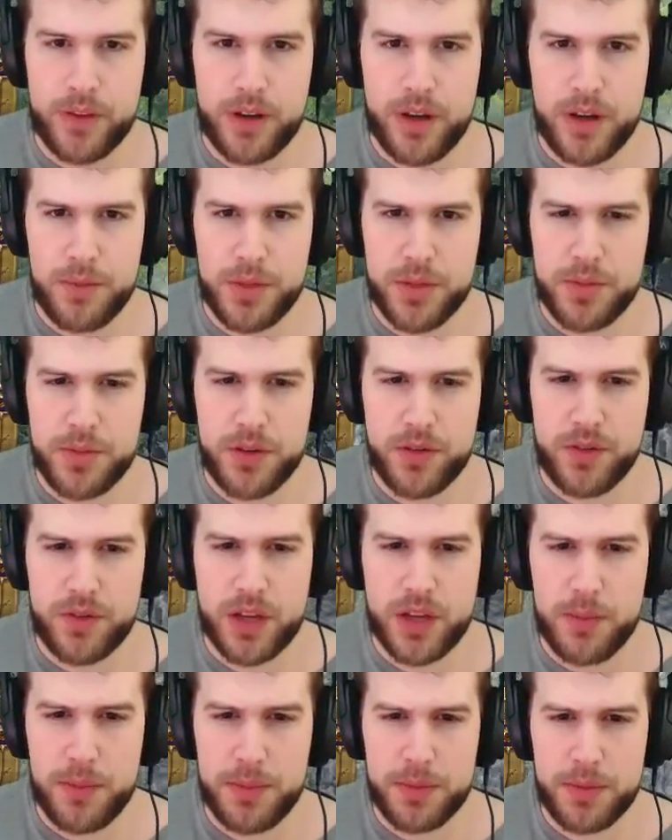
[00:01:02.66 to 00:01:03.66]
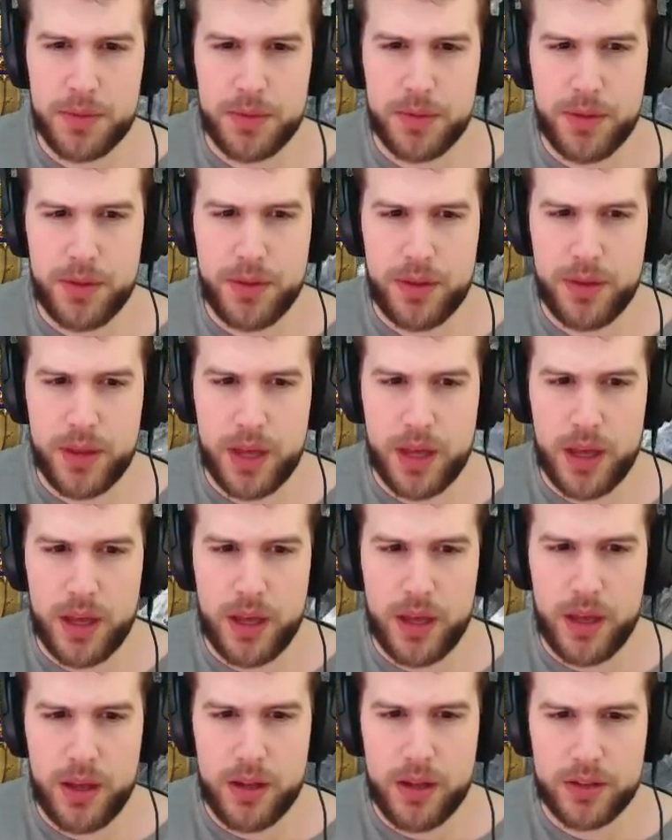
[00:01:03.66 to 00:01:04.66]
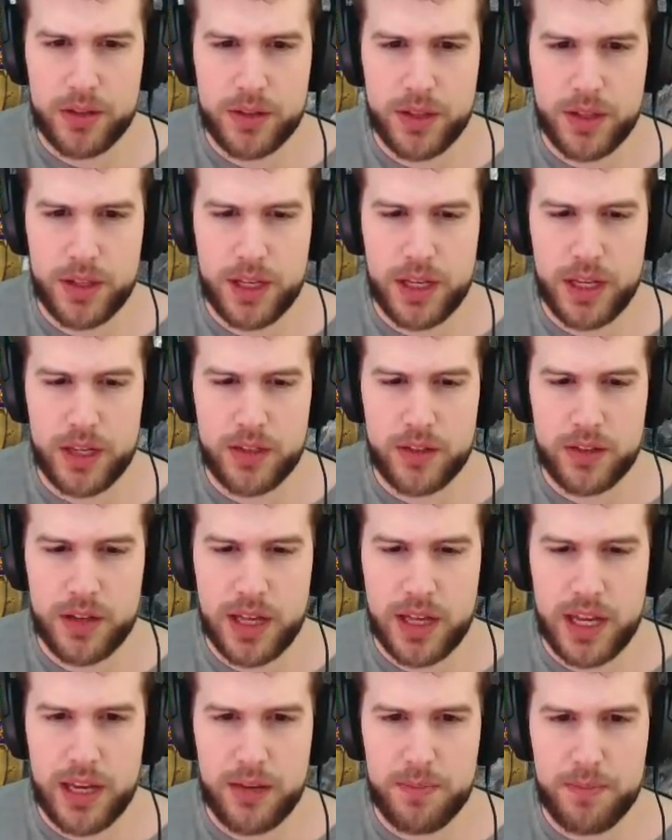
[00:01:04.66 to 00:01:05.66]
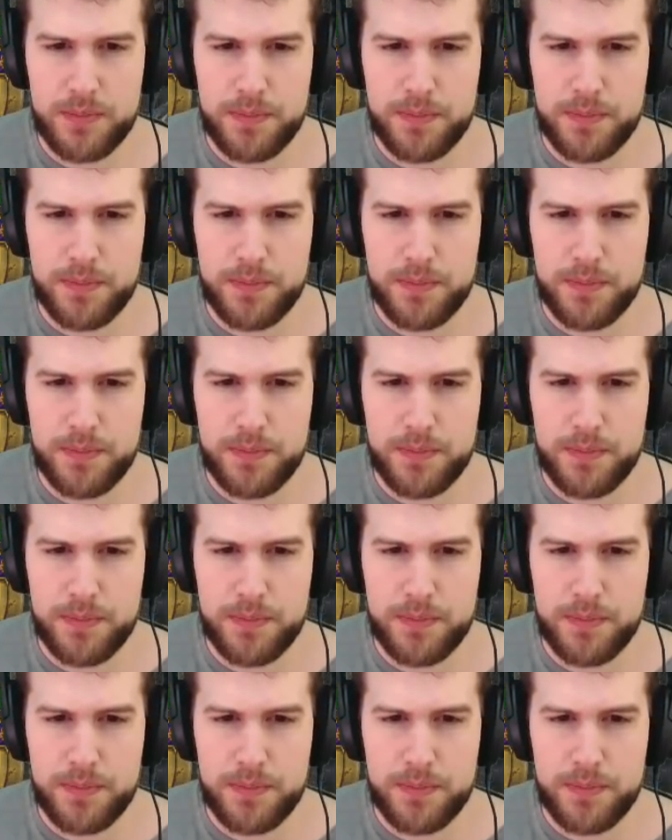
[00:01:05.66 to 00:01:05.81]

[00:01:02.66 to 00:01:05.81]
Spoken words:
An army's moved up there. Looks like the Kingsglade